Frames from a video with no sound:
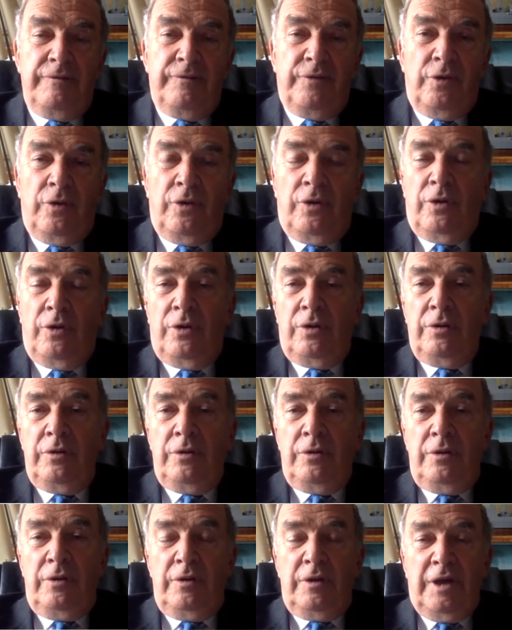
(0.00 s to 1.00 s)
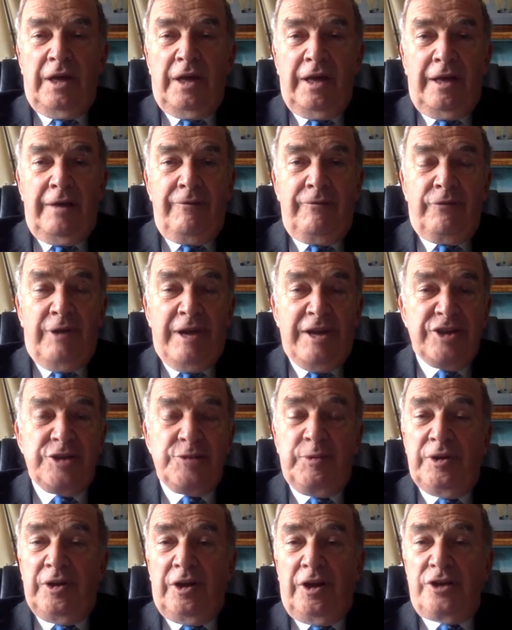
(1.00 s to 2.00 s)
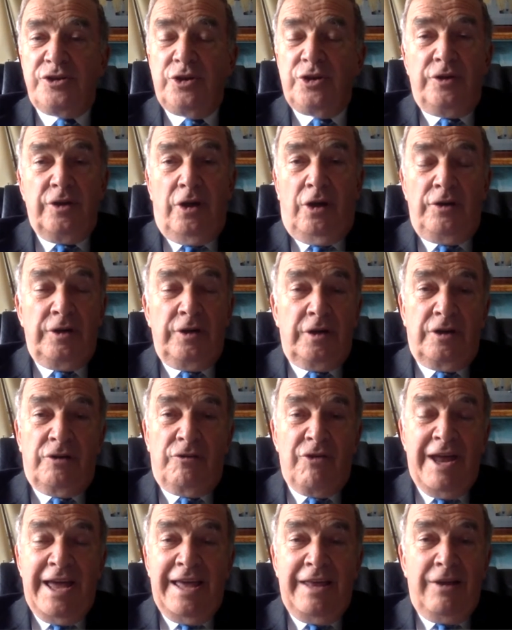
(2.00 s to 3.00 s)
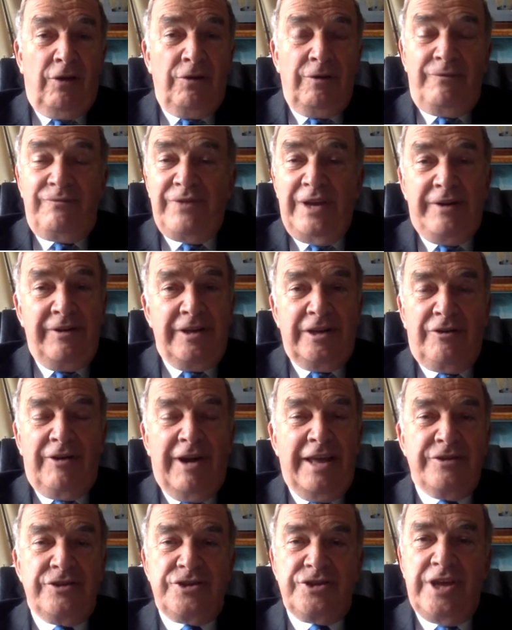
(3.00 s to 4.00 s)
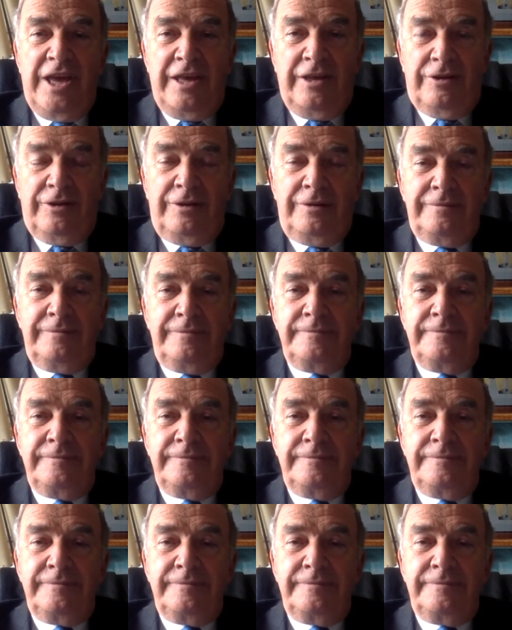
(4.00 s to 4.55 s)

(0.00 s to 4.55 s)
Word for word: for espionage on a very grand scale.